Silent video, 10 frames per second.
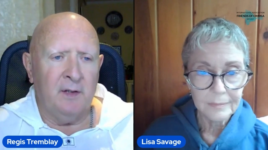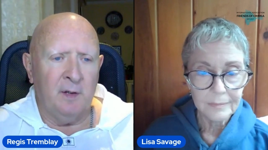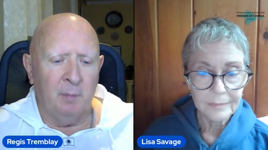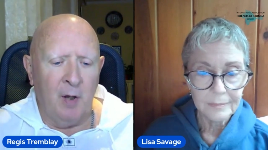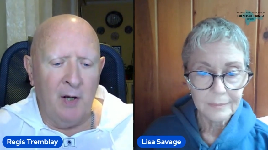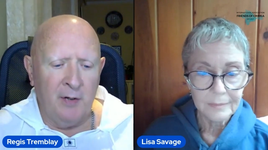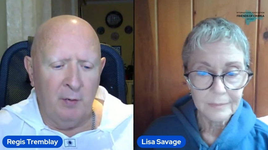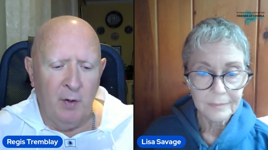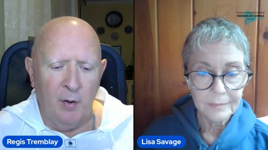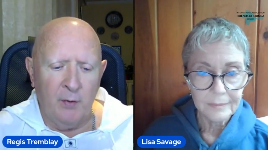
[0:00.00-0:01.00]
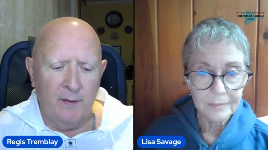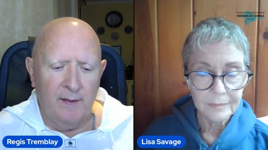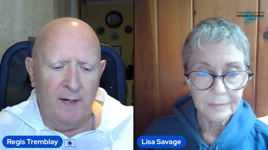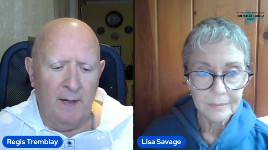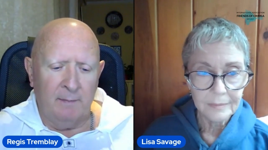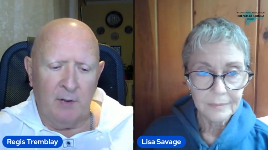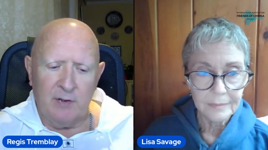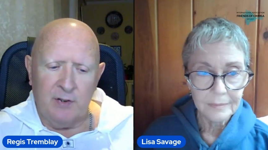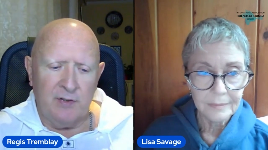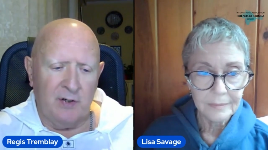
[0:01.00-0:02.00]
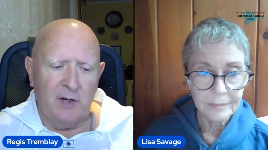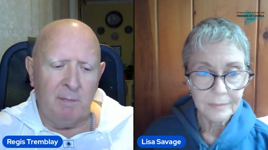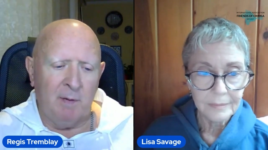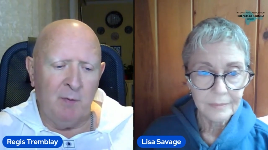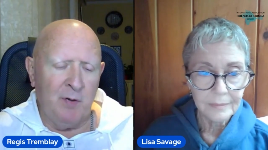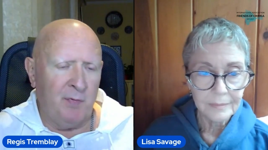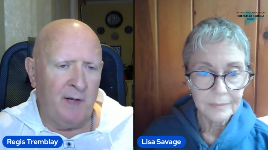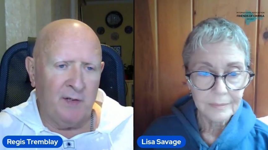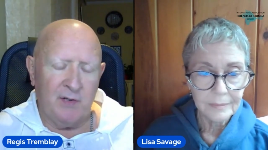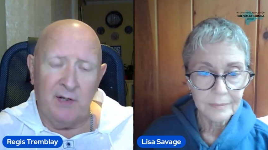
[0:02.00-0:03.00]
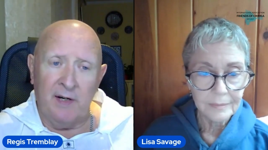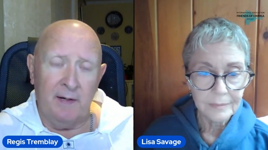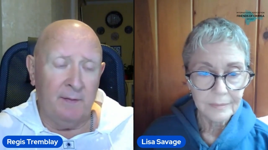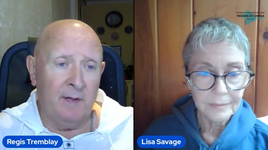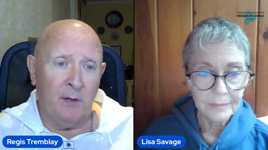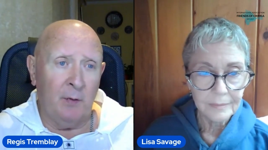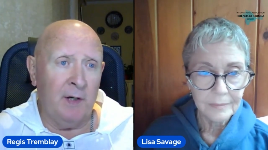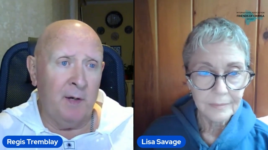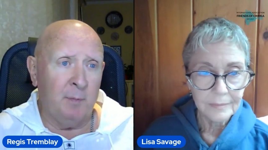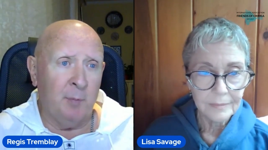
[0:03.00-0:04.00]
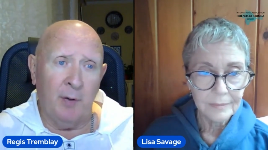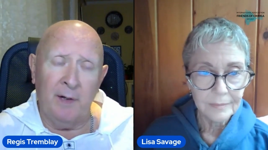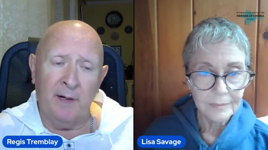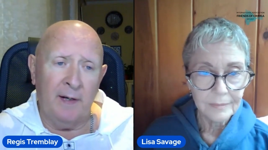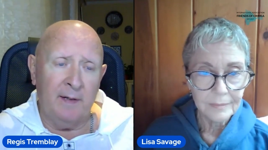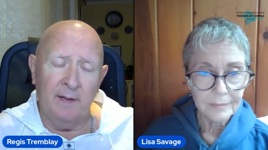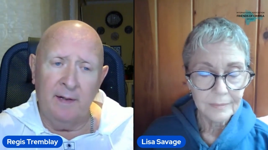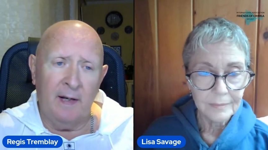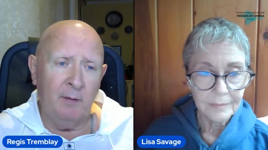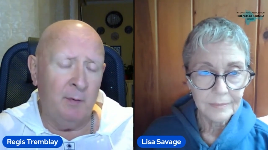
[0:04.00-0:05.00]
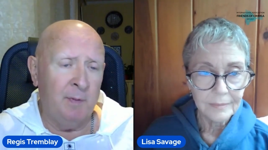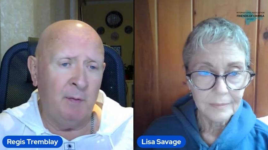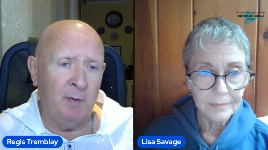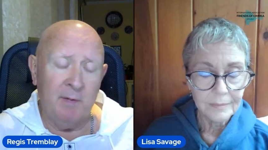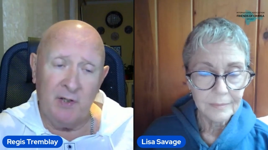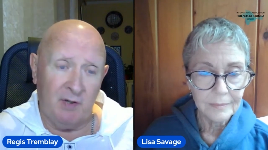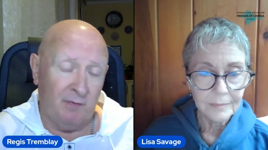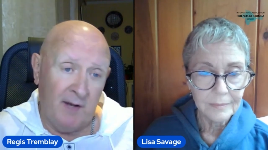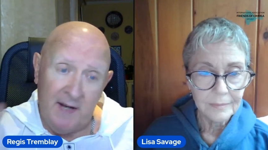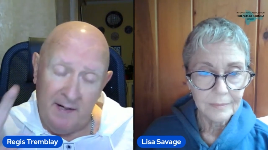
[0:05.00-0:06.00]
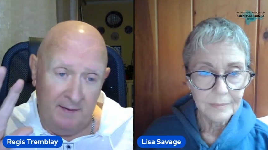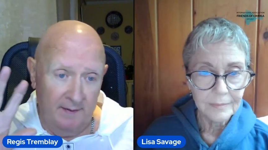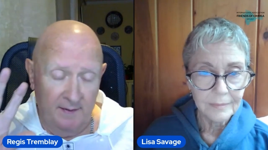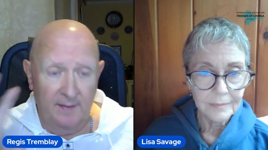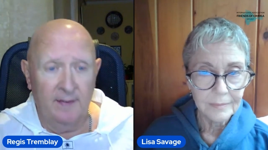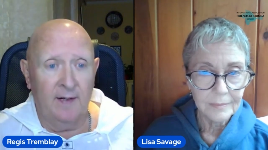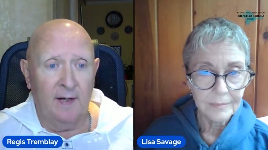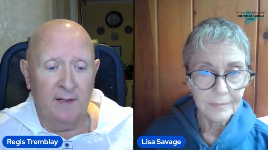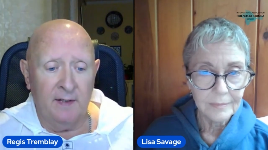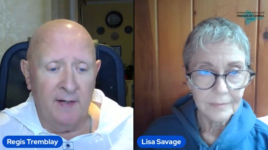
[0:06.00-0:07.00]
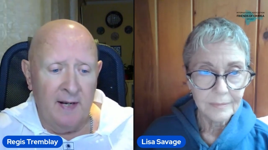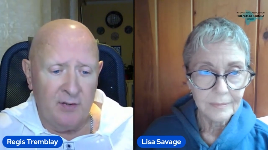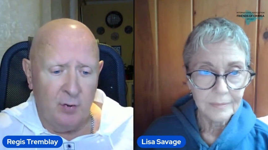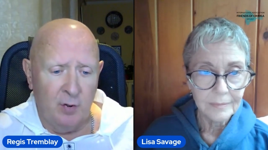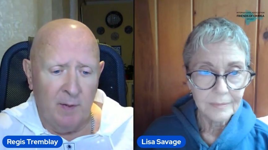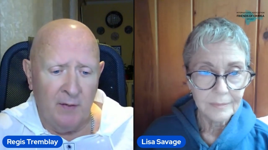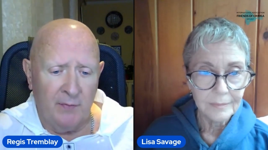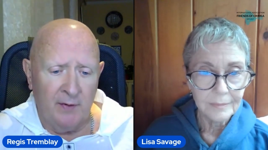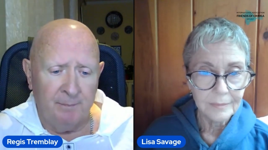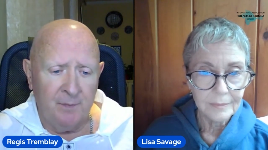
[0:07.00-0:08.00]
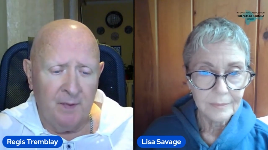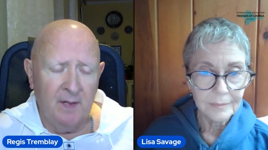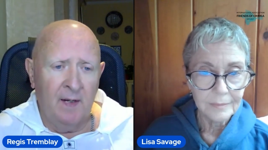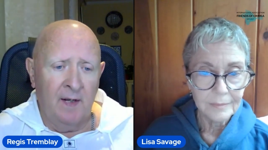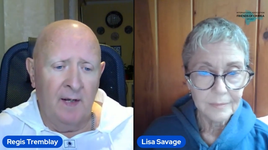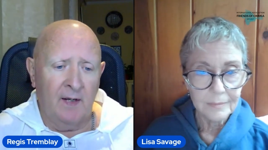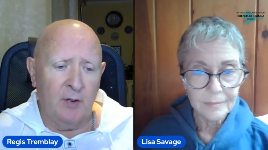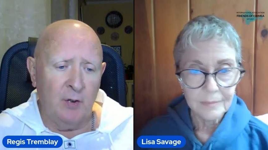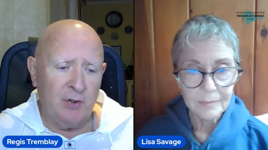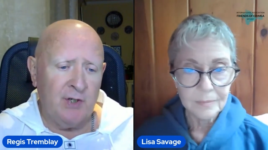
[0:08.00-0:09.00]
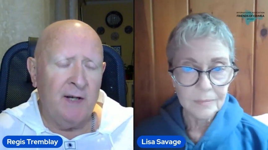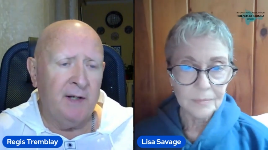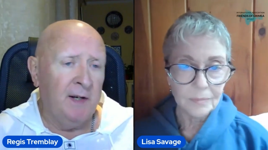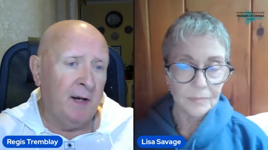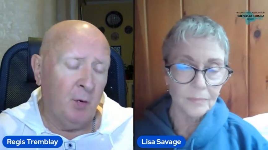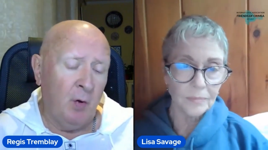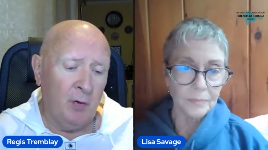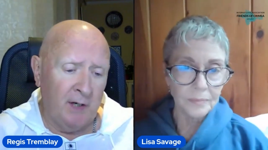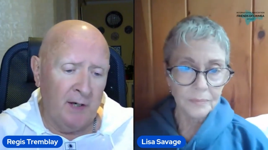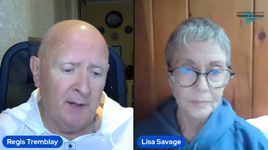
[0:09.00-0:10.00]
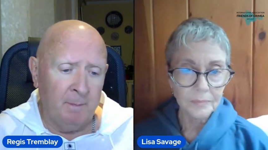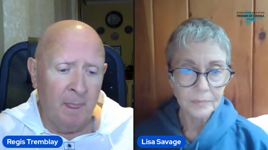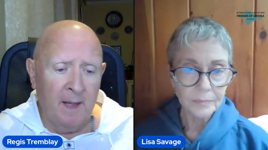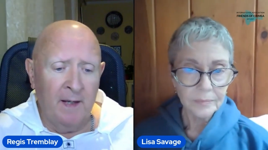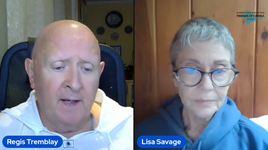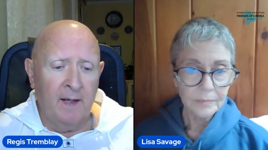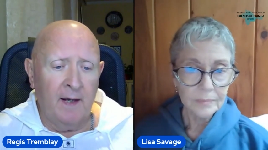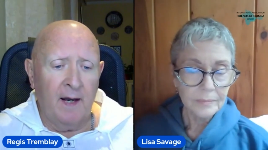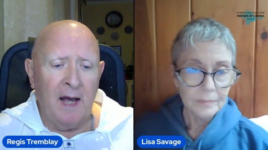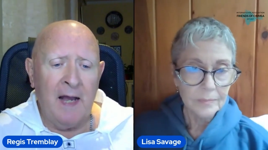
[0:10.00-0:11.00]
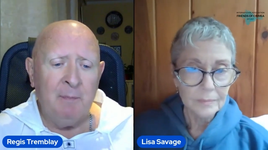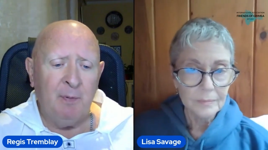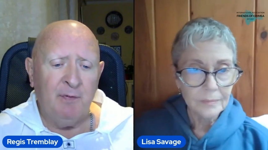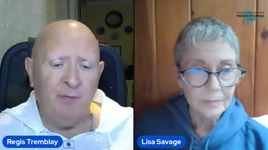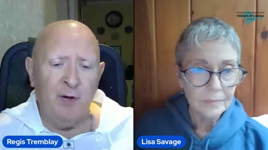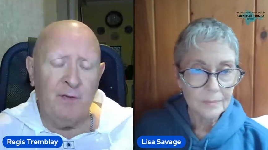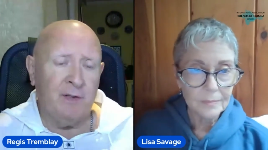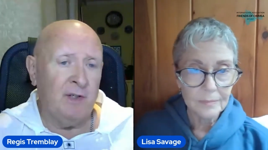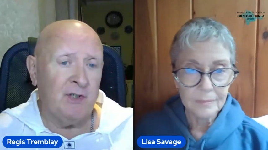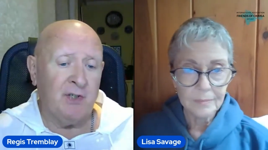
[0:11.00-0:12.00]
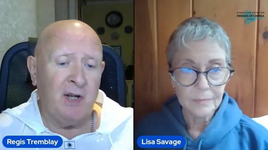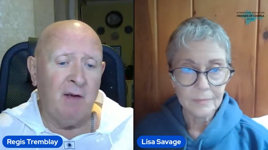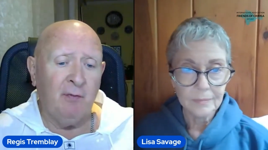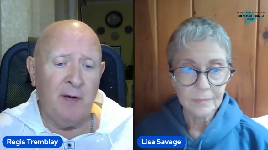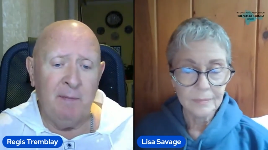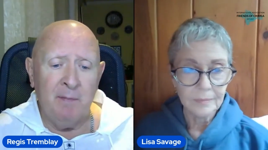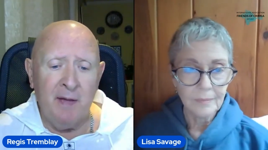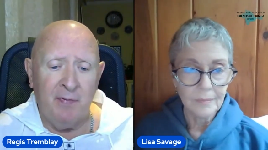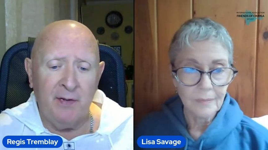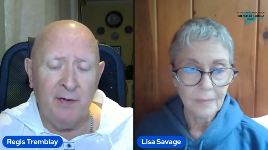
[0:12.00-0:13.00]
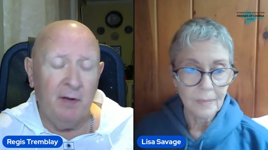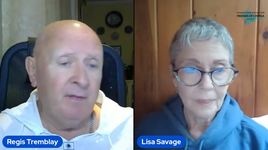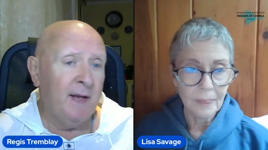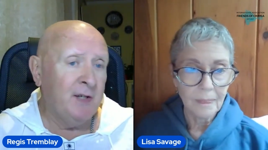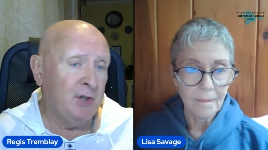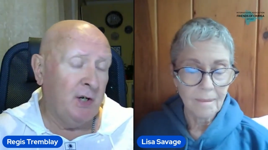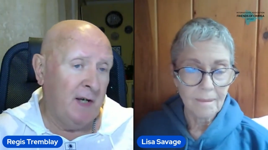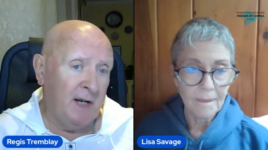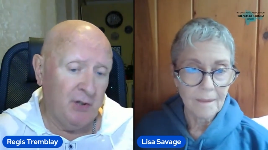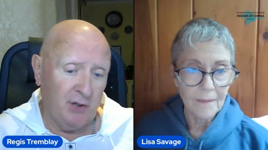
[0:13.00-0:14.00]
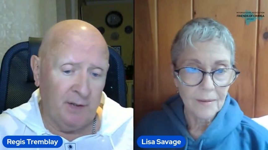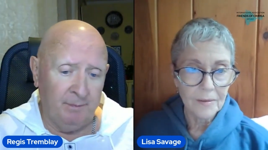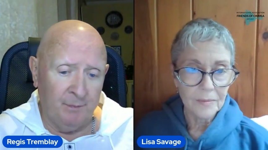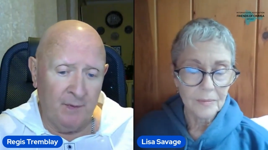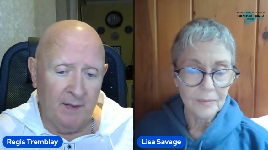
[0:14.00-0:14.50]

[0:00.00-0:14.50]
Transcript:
Speaker 1: to the blog you wrote because uh, there's a couple of more things that are that are really important, and I I would be remiss if I I didn't ask you about them. You said, and I quote again, I prefer the discovery method of education,